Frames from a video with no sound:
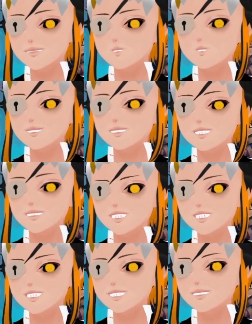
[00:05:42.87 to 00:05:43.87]
to an
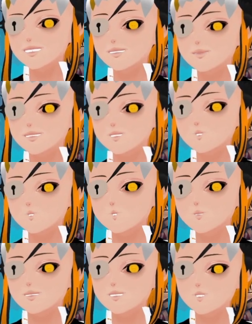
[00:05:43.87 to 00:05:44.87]
enemy and 2
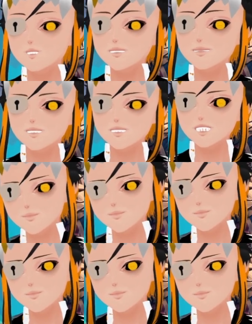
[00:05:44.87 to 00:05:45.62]
to your hero.